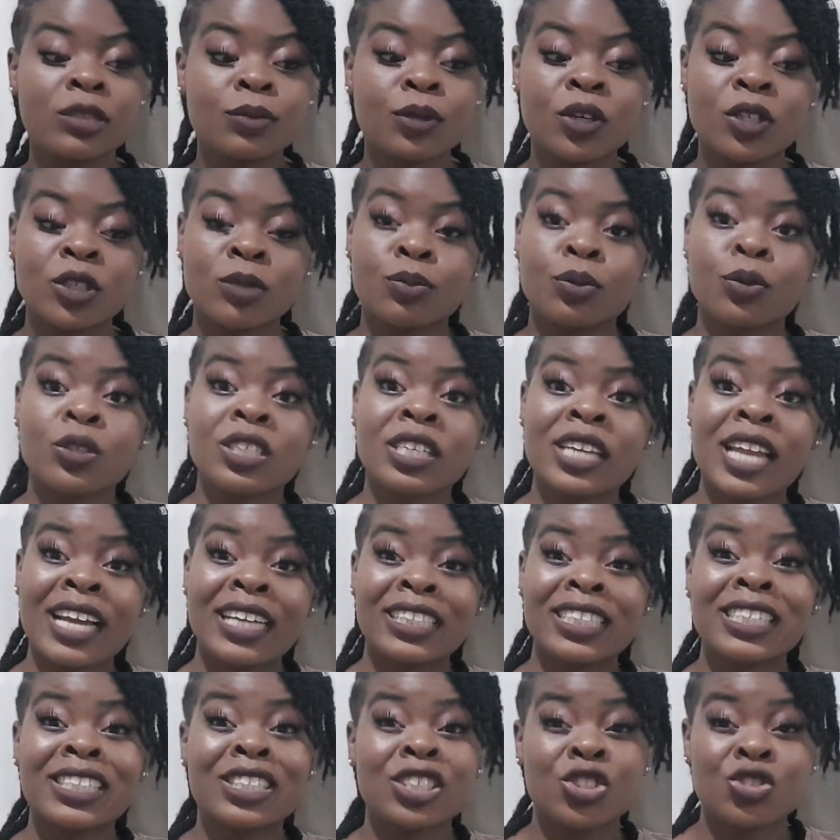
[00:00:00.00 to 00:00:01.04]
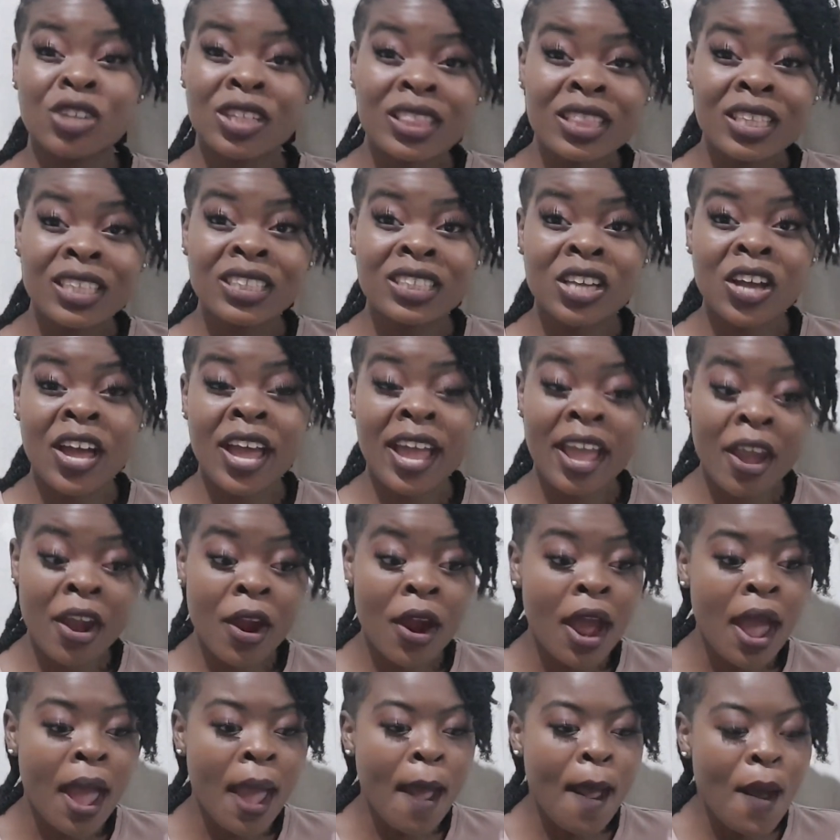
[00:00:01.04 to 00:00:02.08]
because protein actually strengthens our
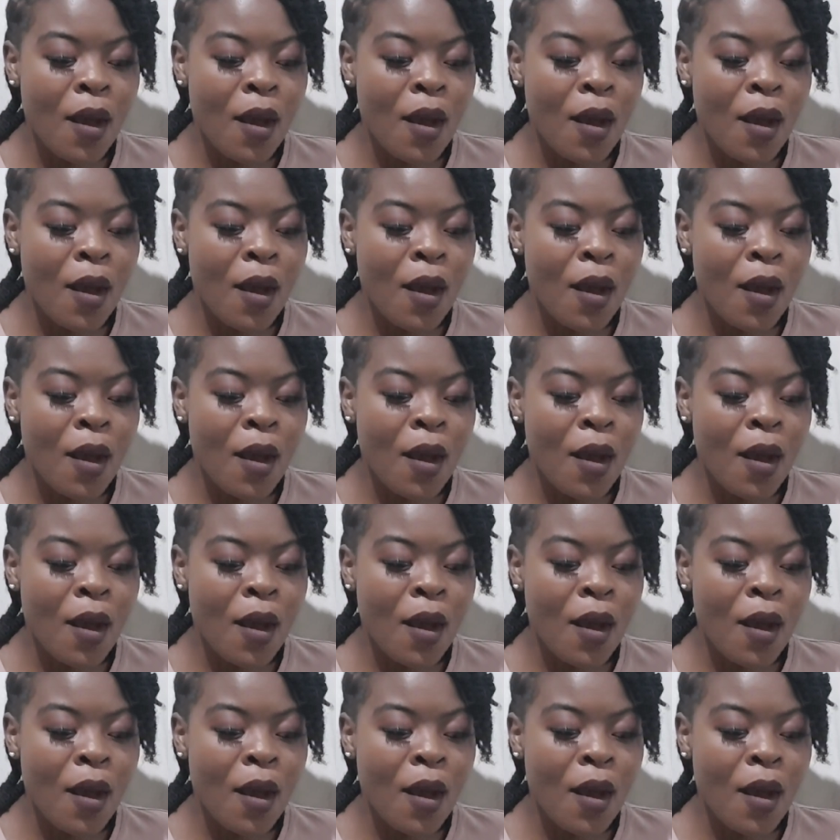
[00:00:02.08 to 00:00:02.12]
hair,